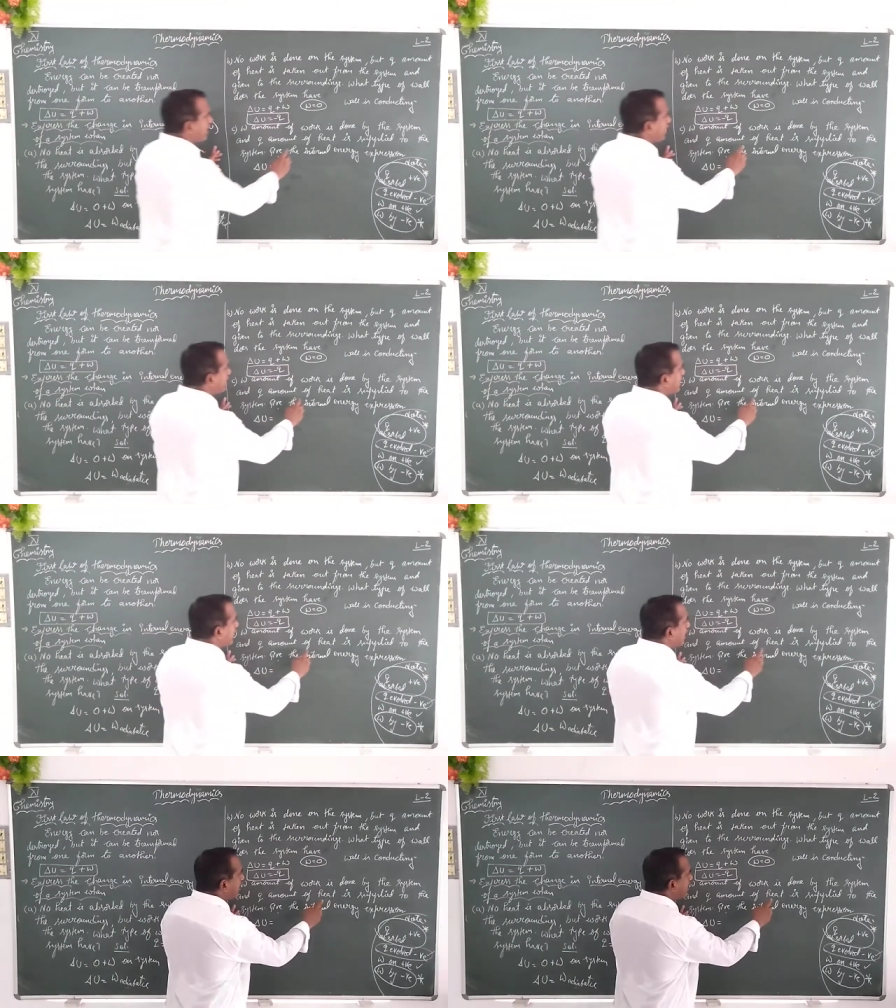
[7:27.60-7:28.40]
heat?
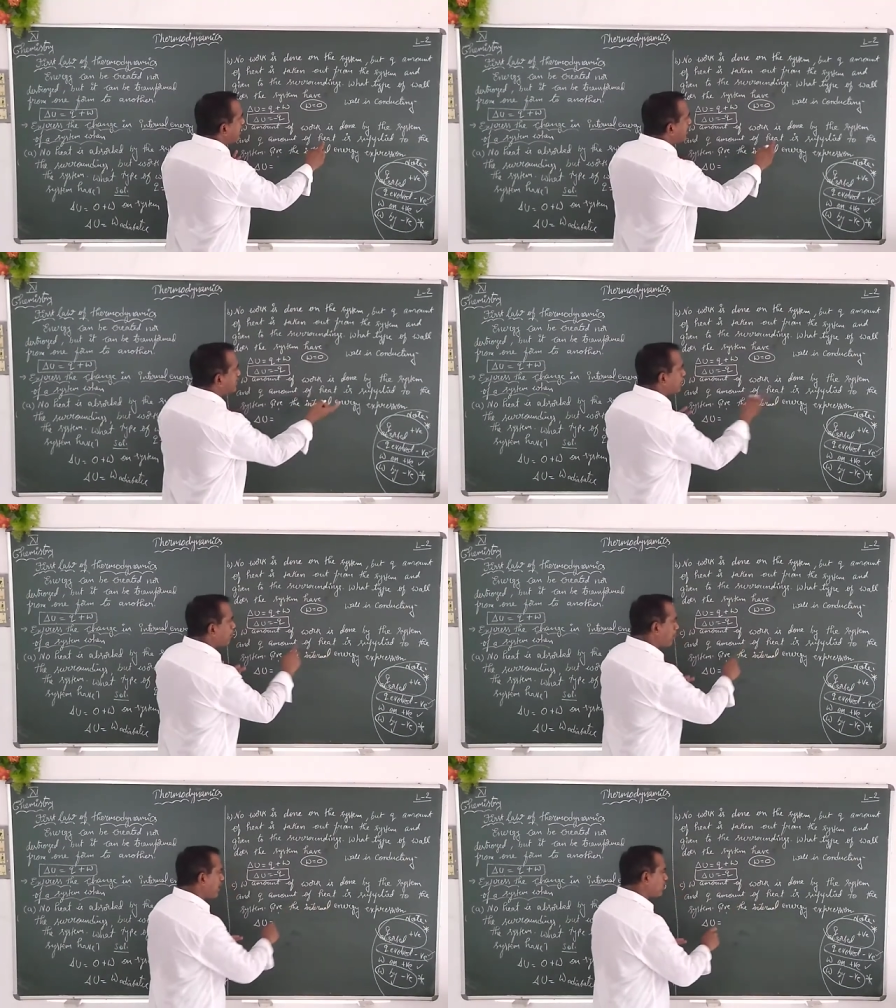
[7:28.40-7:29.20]
Heat is
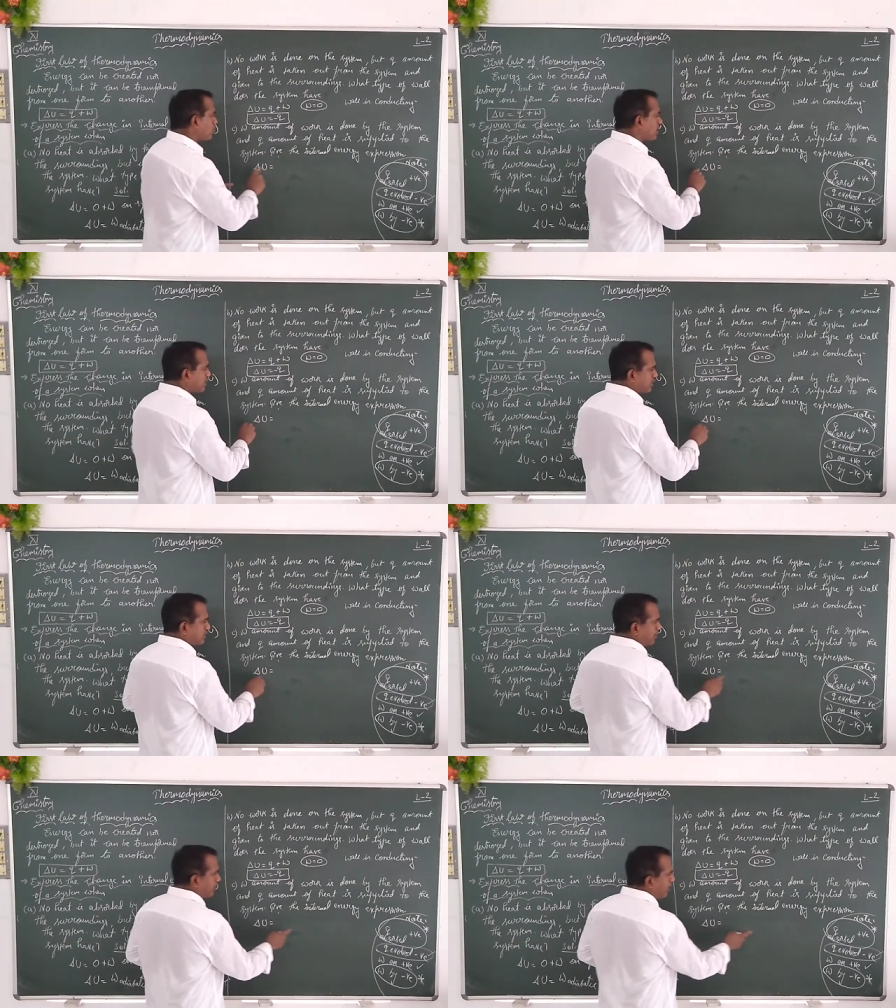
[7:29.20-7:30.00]
supplied to the
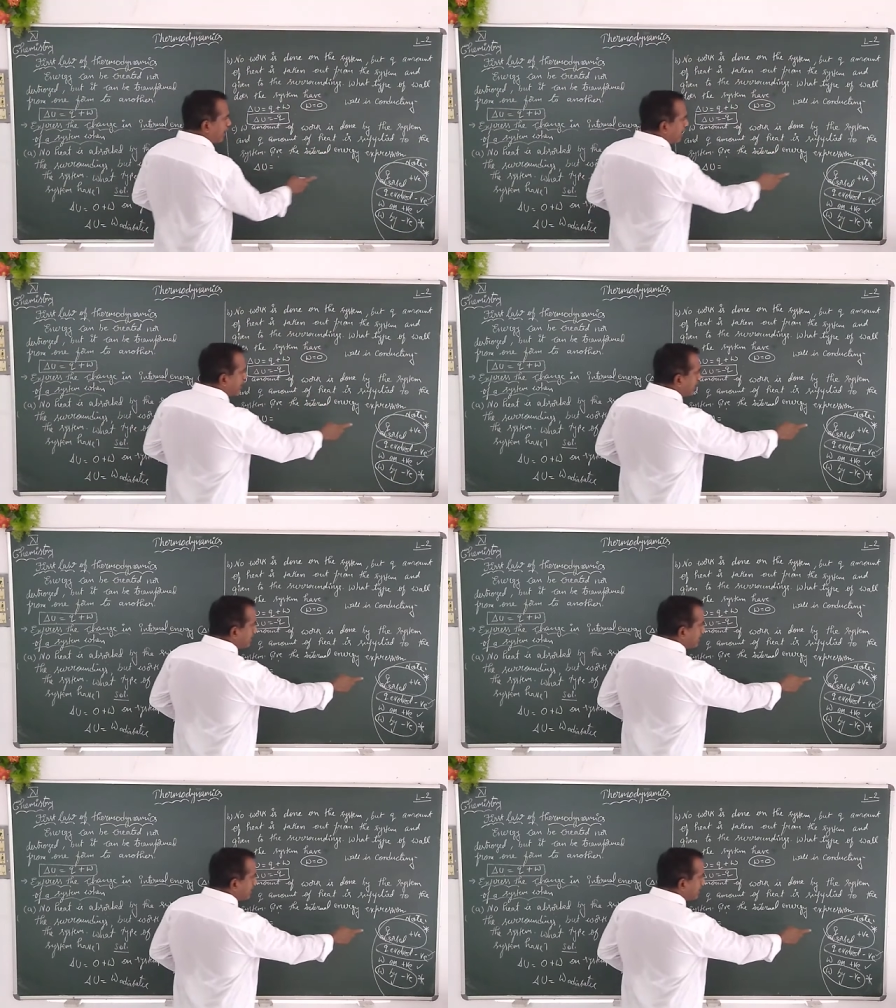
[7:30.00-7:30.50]
system. Heat is